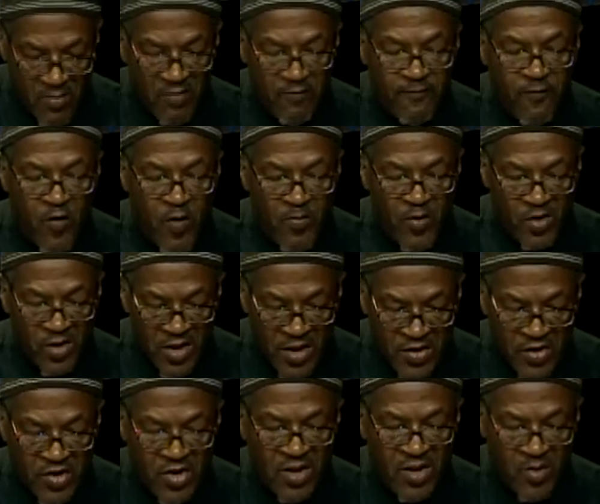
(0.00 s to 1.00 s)
Informal
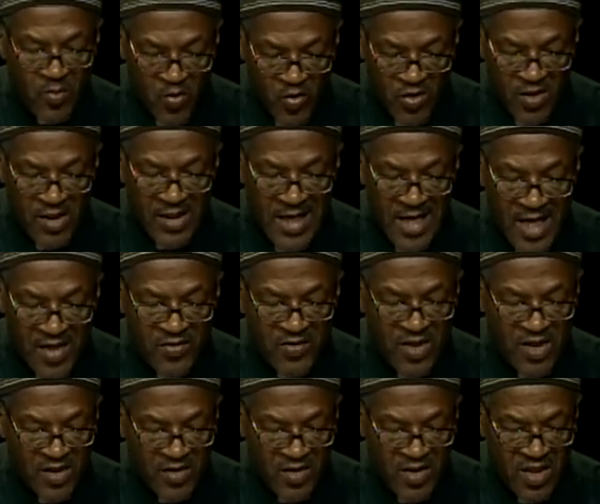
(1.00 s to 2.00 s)
lunch and community gathering
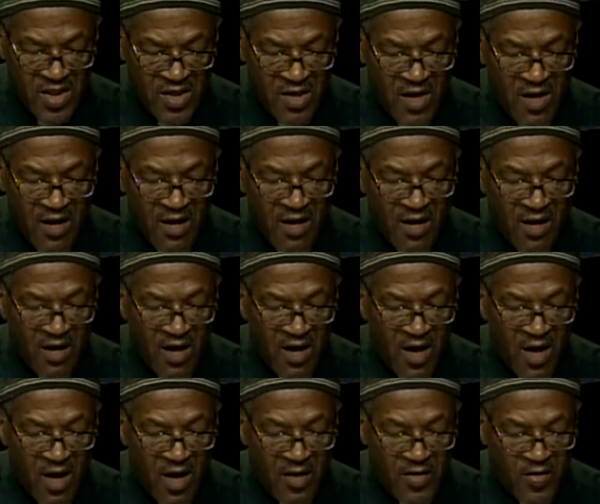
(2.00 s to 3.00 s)
in the
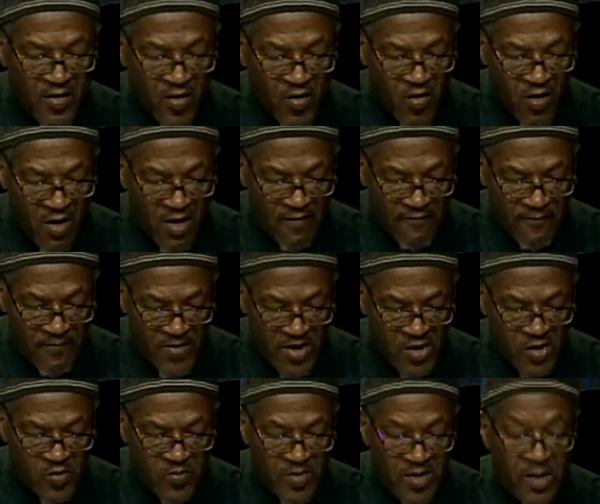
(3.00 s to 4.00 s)
Undercroft
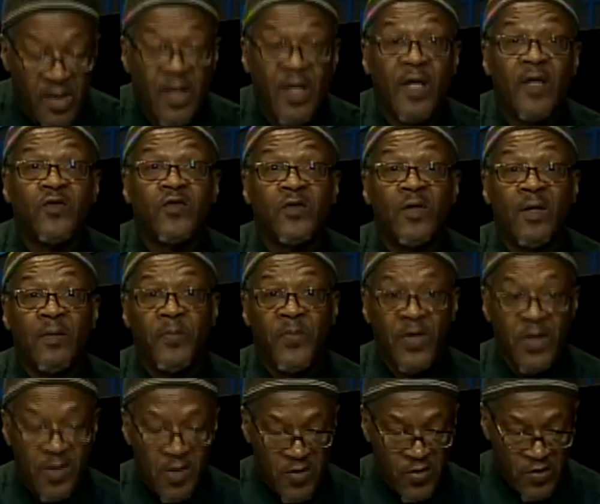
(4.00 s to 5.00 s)
basement at St.
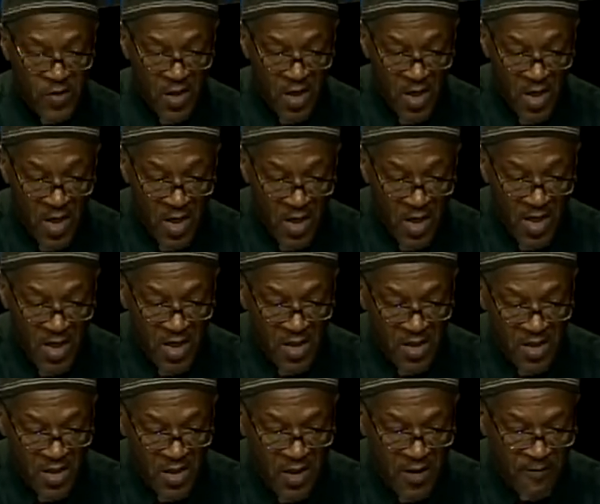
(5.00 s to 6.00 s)
Peter's.
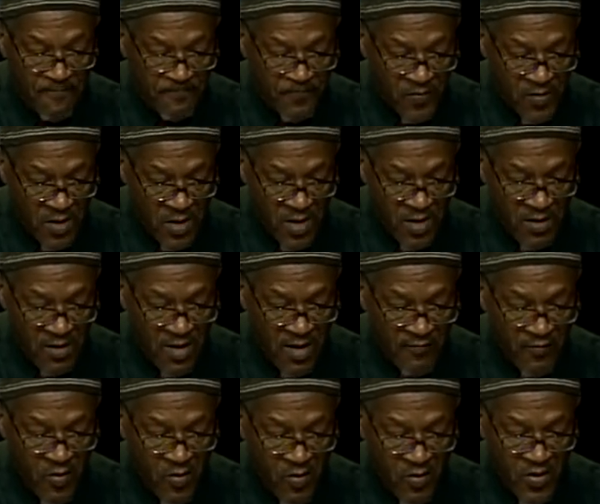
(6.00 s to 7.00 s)
And
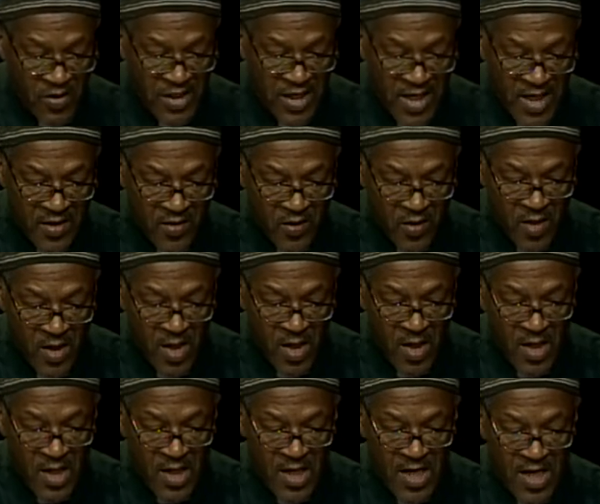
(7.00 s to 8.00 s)
everyone will gather
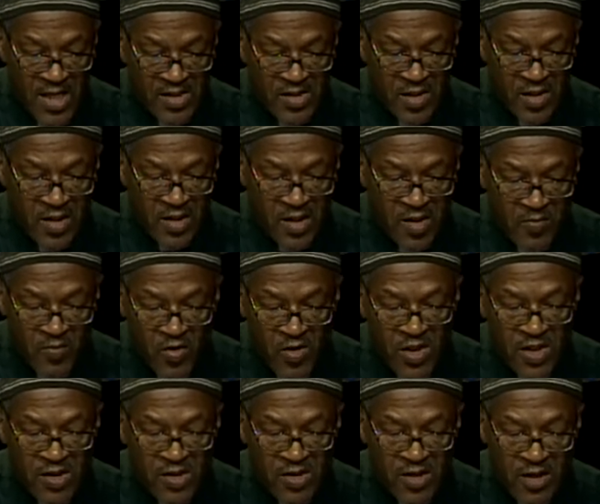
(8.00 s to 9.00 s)
as a
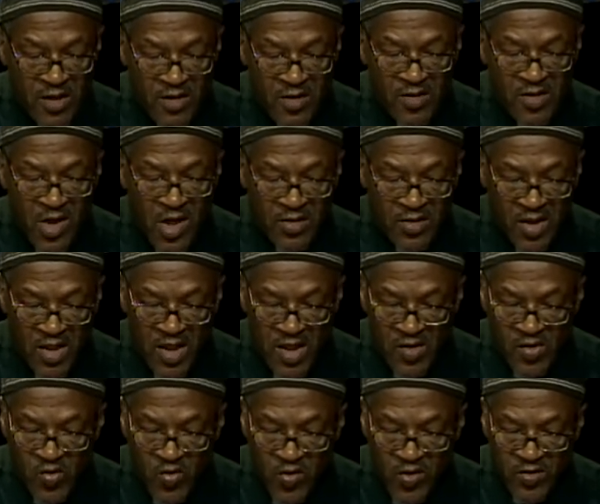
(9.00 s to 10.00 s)
community to hear Dr.
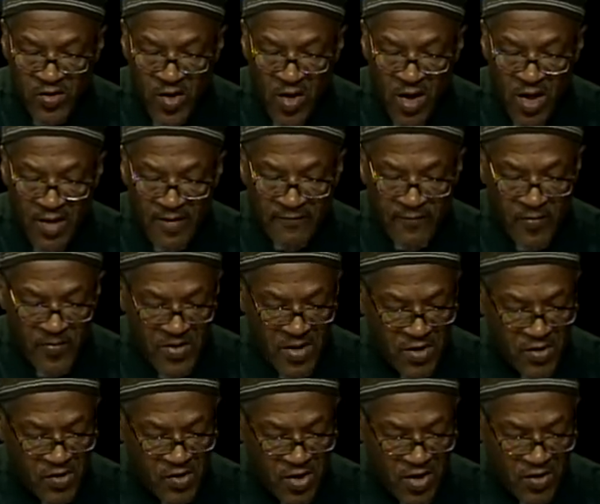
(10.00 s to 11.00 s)
King's words calling for
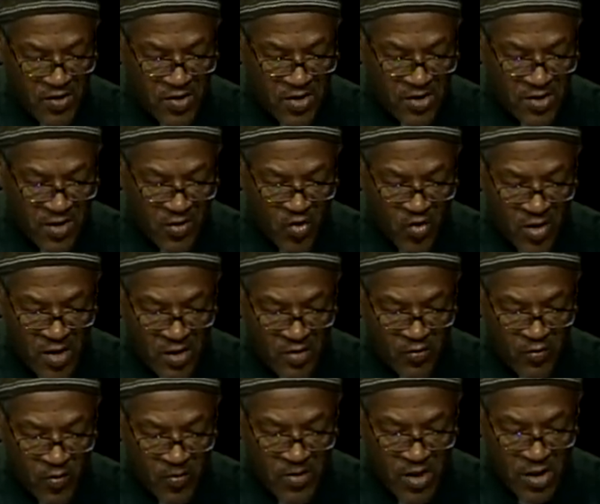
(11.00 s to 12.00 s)
peace, justice, and
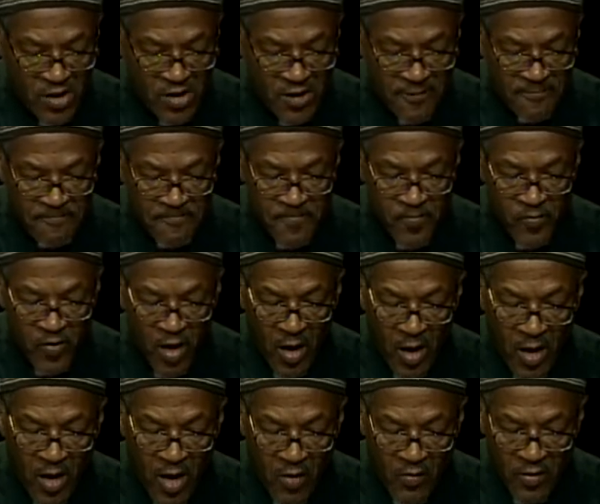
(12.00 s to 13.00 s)
transformation,
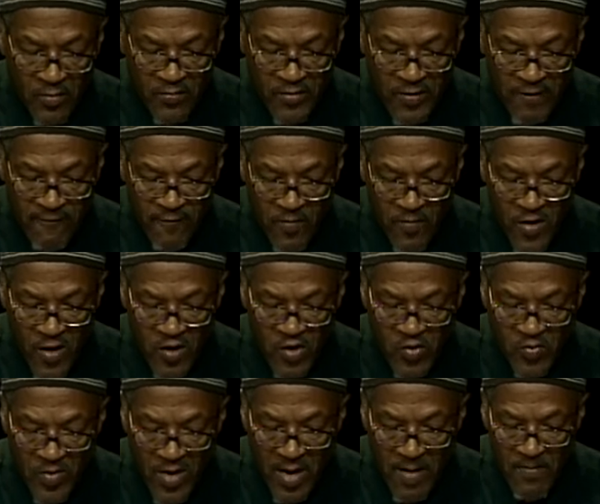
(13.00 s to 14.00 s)
along with brief remarks
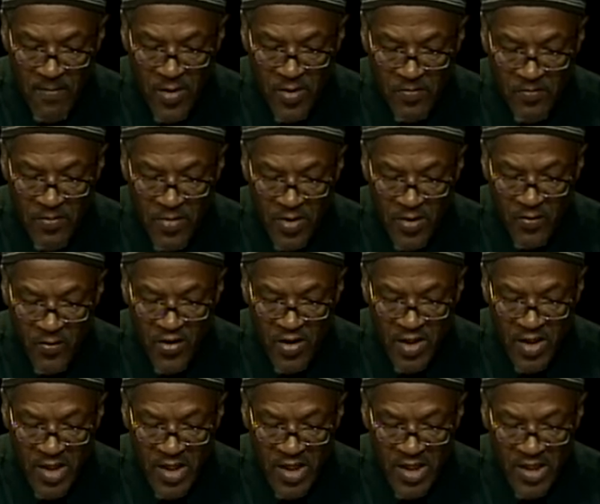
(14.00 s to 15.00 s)
by
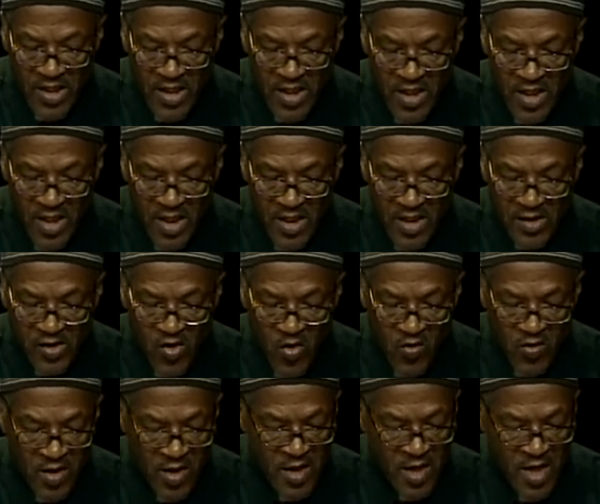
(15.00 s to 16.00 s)
Maria Elena
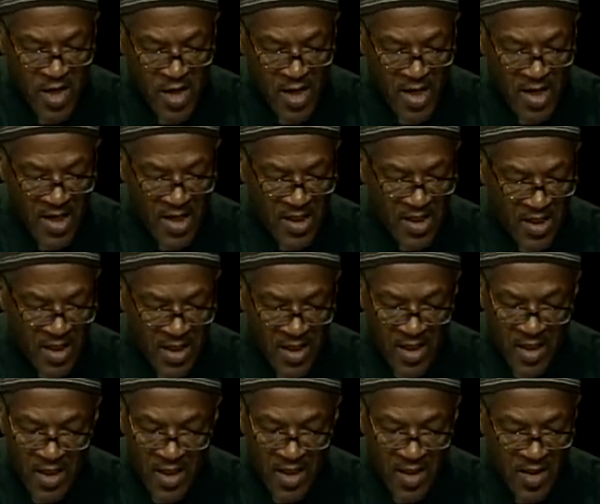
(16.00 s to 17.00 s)
Latona, a
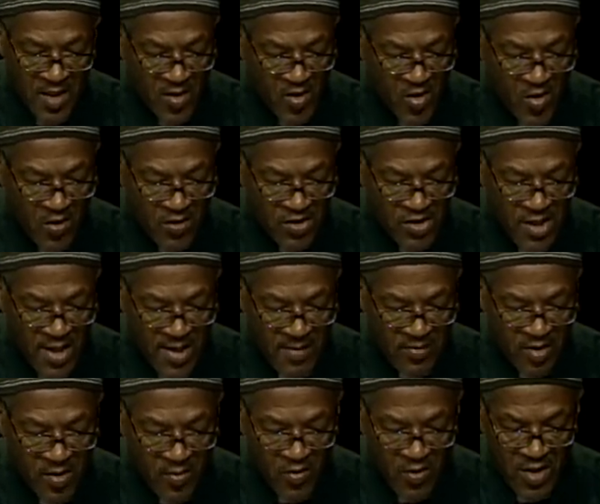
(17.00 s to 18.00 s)
longtime
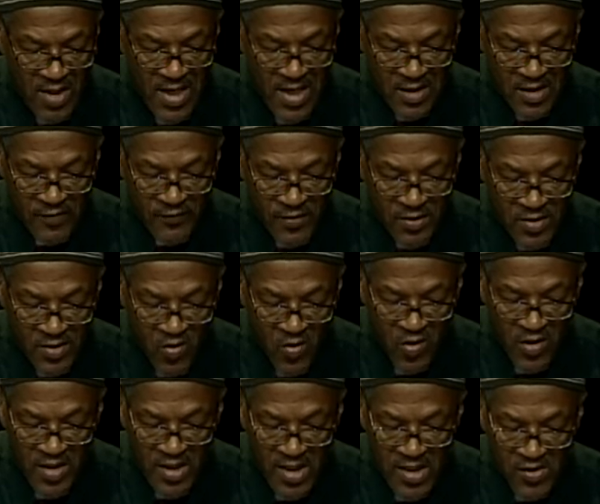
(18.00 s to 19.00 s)
community activist and
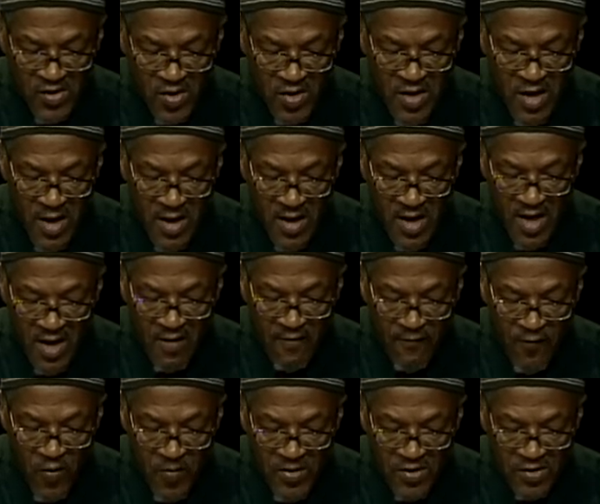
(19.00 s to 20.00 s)
organizer, and the
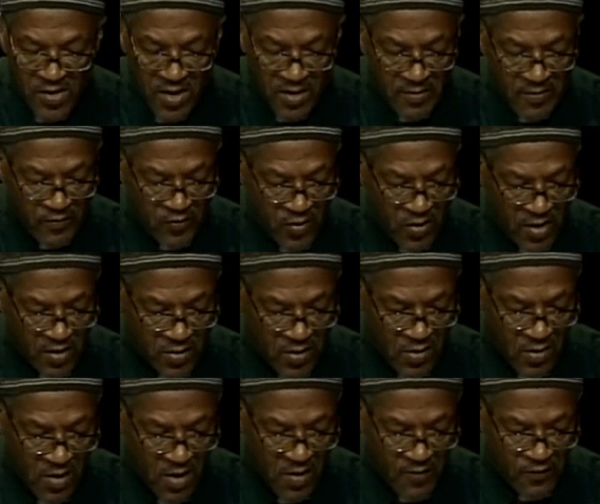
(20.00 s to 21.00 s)
former executive
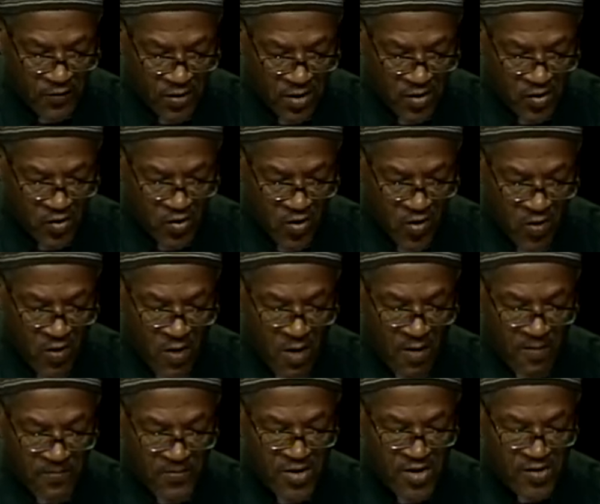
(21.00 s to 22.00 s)
director of Central
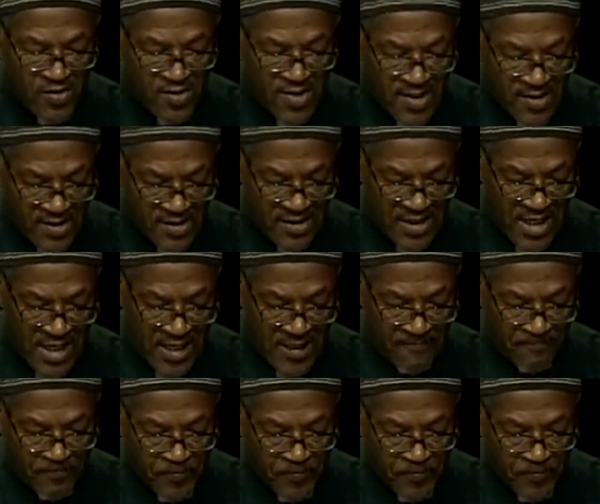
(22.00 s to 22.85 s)
Presente.